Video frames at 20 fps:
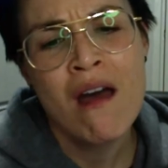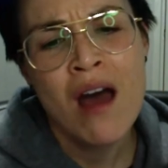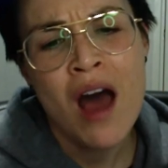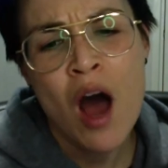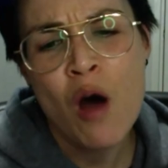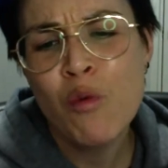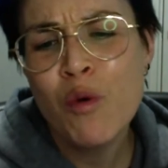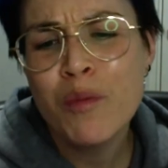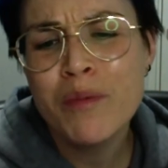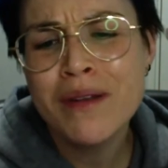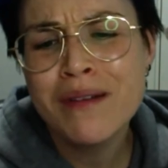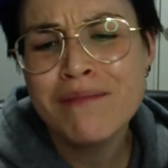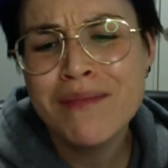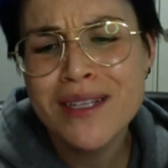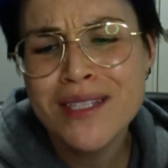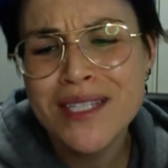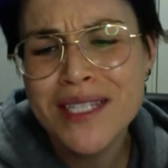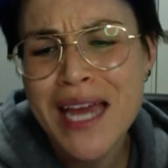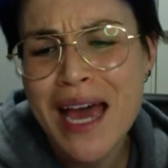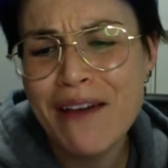A woman
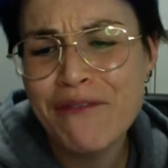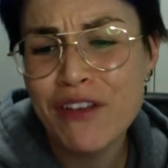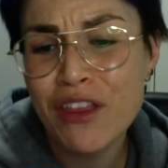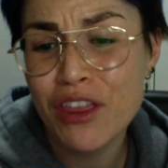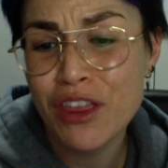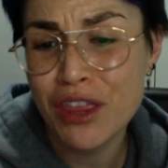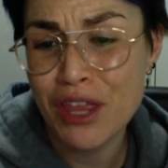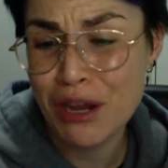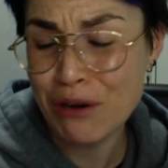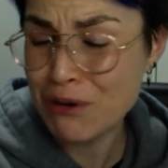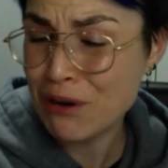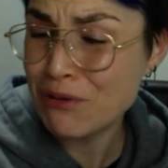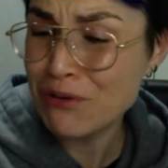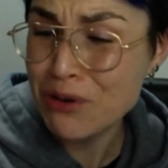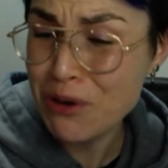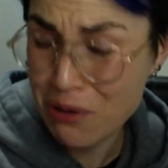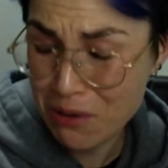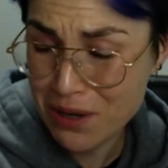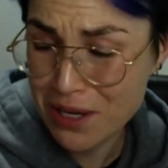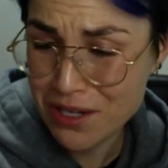must have a thorough
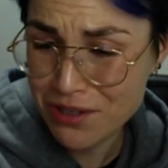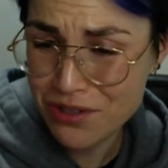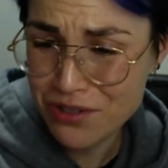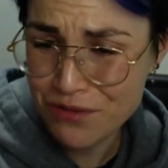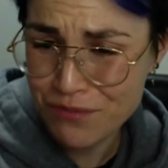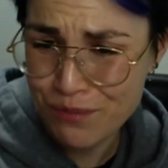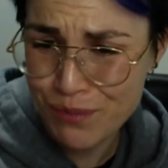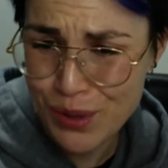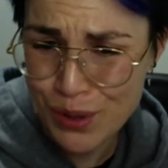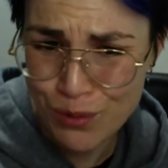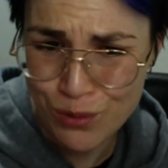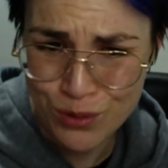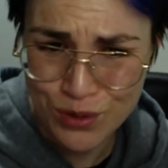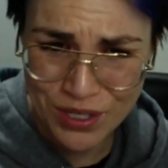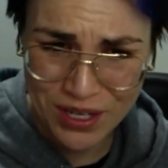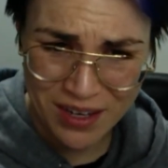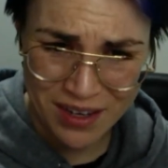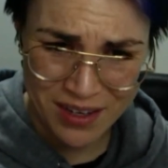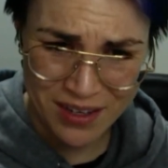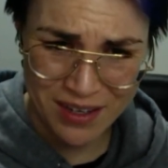knowledge of
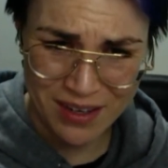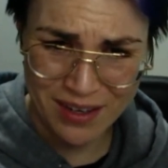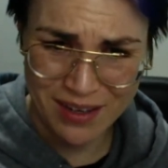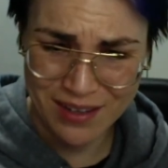music,